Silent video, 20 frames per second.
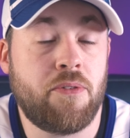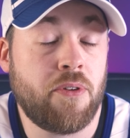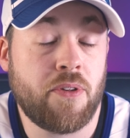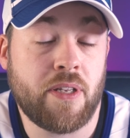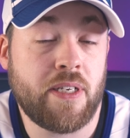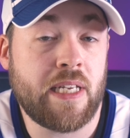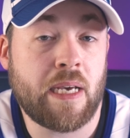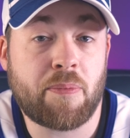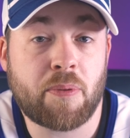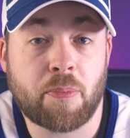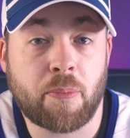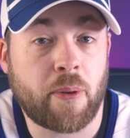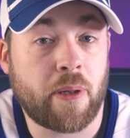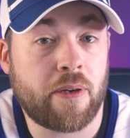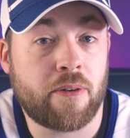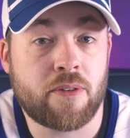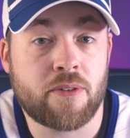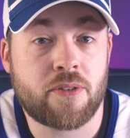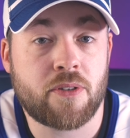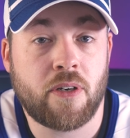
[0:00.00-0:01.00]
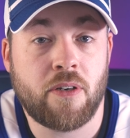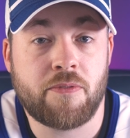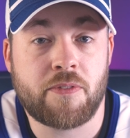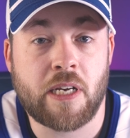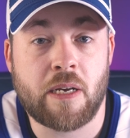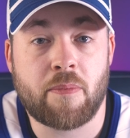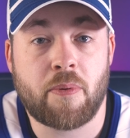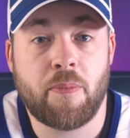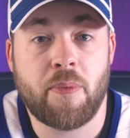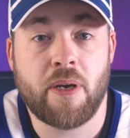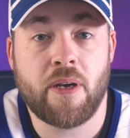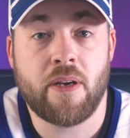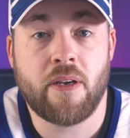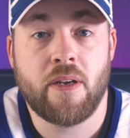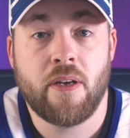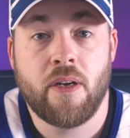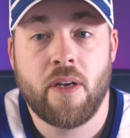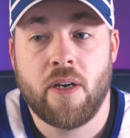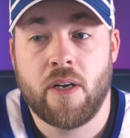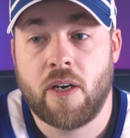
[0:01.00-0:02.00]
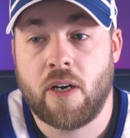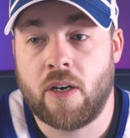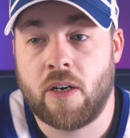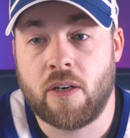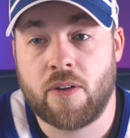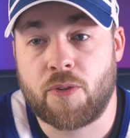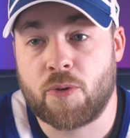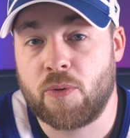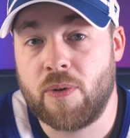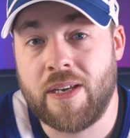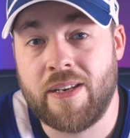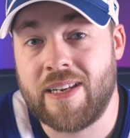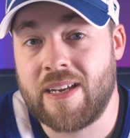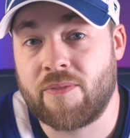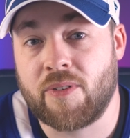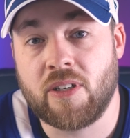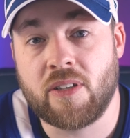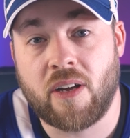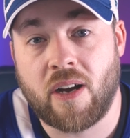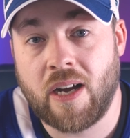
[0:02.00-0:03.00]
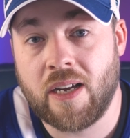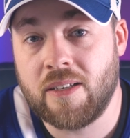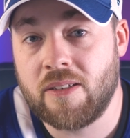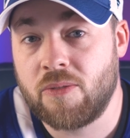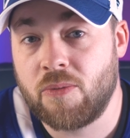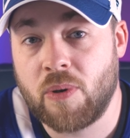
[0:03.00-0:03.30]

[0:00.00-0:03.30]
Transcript: to the depth players of Tampa Bay uh, through in every line,